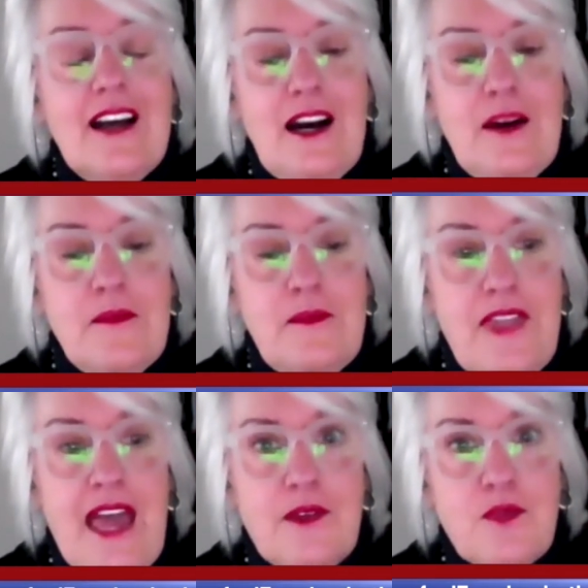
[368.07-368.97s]

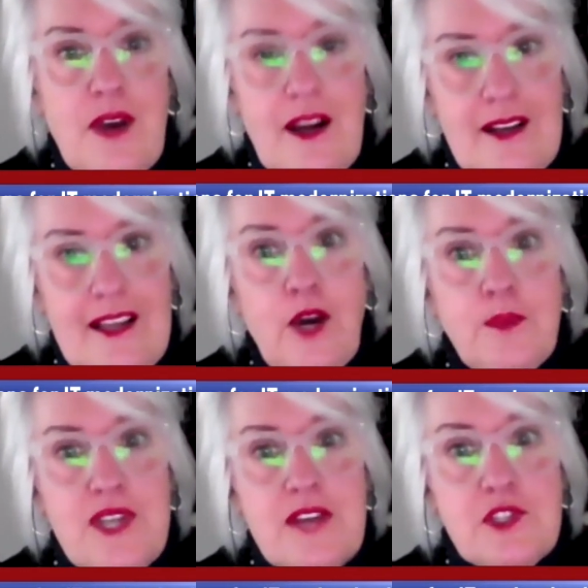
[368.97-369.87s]
that
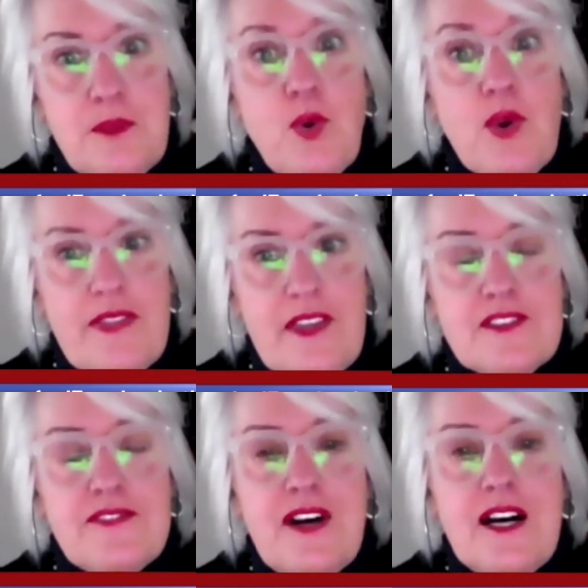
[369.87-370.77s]
helps us support
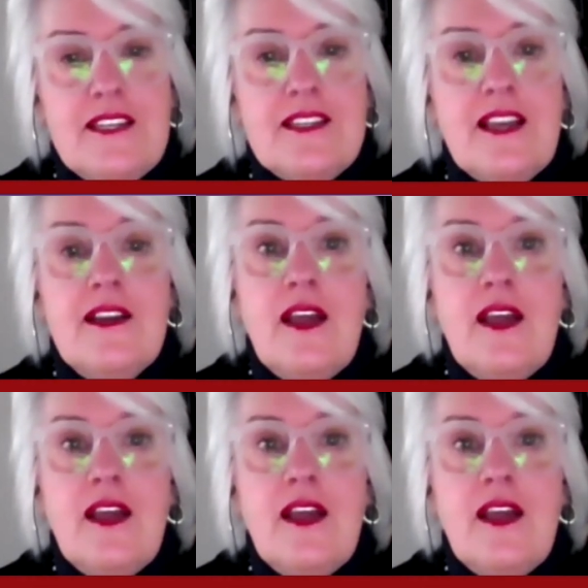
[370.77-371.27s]
this fund.